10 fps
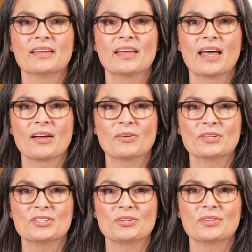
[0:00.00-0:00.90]
How will
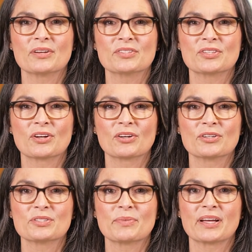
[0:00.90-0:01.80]
the
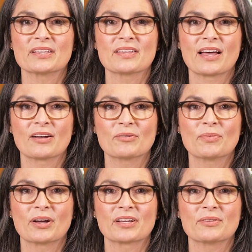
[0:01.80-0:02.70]
$2,000 max
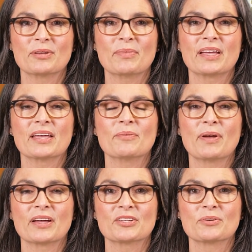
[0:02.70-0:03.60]
out-of-pocket limit
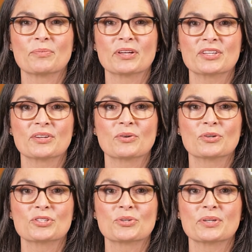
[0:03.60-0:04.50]
impact your budget
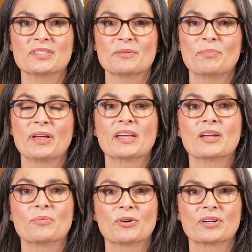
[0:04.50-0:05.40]
or choice of
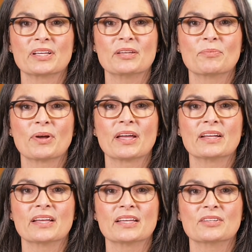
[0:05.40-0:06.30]
Medicare Part D
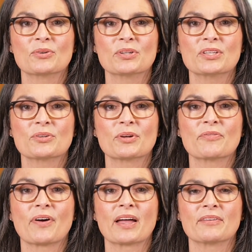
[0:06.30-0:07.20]
plan in
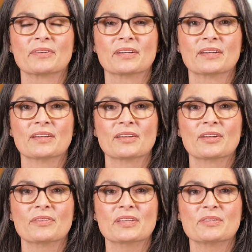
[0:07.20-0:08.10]
2025?
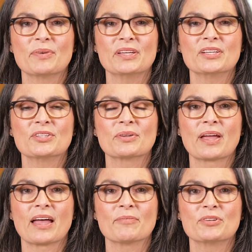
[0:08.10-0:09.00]
Could this financial
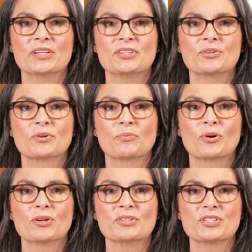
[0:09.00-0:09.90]
cap change your
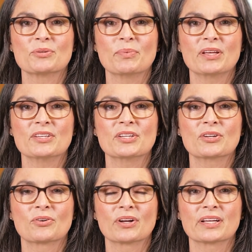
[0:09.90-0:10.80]
approach to managing
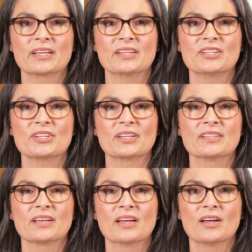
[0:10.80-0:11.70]
chronic
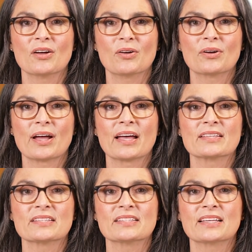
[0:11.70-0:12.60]
conditions or
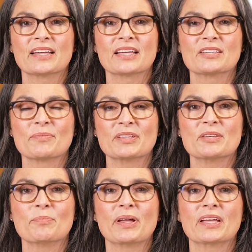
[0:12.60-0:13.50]
accessing
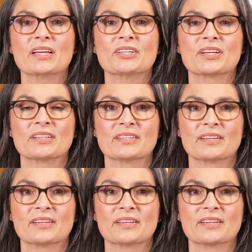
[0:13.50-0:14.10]
expensive medications?